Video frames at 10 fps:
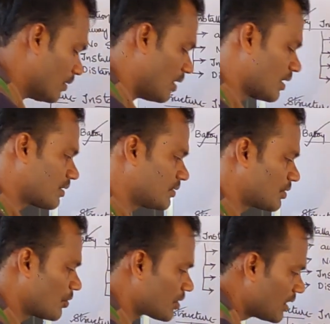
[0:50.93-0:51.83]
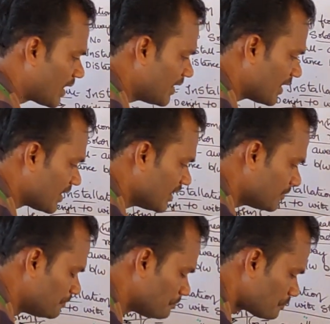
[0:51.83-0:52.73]
or the total rating
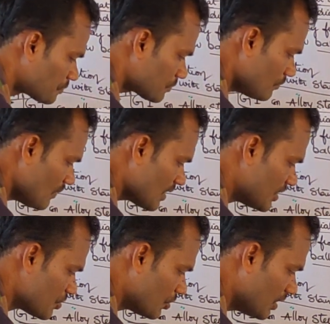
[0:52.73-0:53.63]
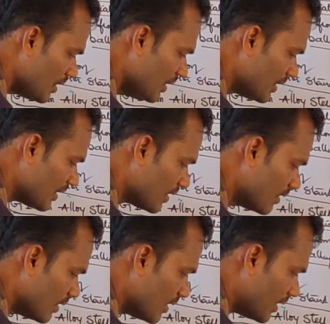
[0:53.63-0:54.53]
is only
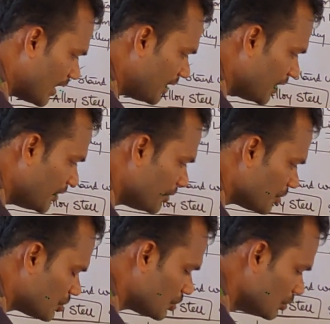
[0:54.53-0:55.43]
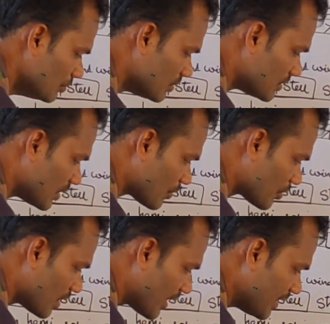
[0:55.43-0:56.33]
80 into 2, the
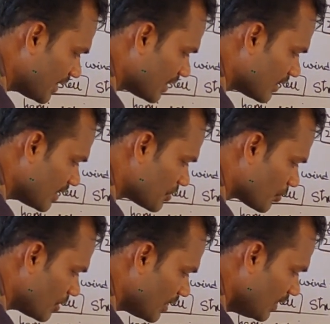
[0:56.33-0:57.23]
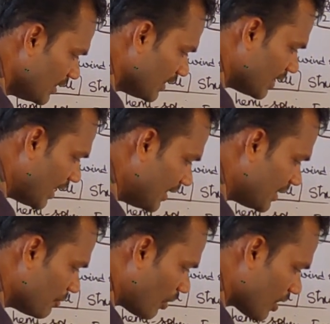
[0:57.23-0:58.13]
total rating is only
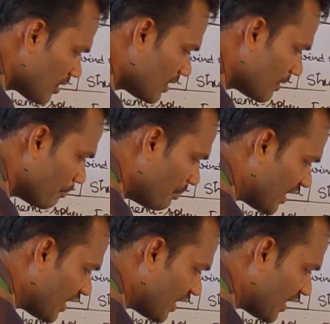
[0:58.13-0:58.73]
80 watt